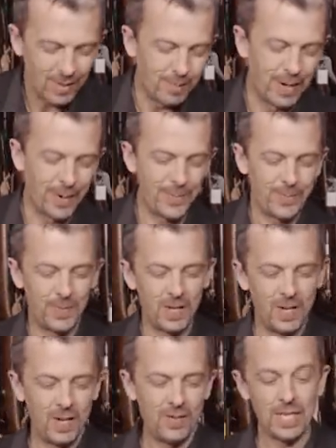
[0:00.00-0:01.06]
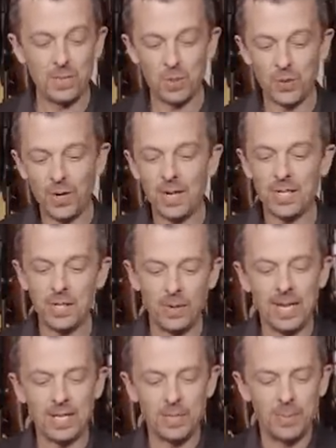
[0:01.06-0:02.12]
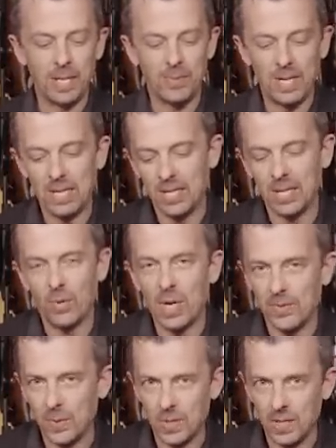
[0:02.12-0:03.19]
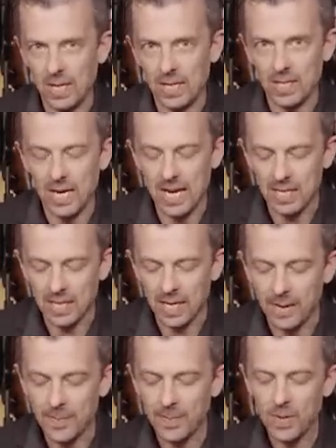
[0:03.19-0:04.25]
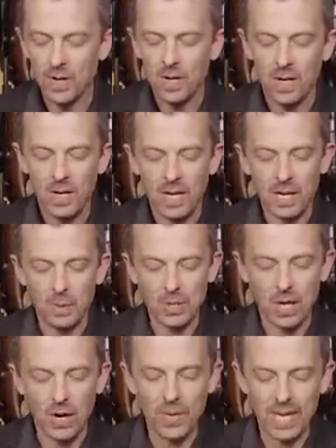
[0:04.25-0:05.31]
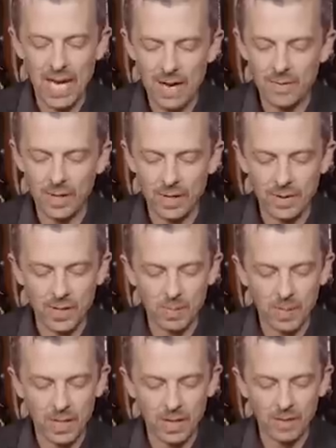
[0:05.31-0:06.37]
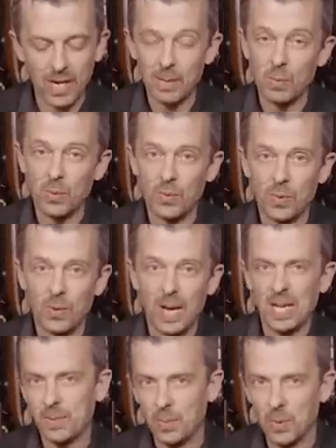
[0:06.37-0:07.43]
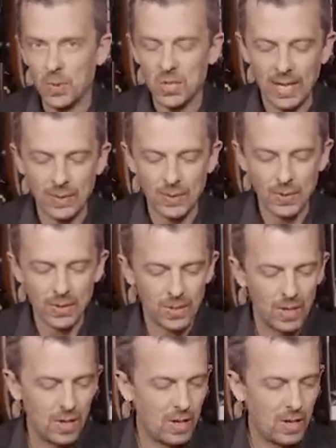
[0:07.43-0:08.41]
But this was far too late to be a realistic rival to the SA-80. It was only ever going to be available for export sales.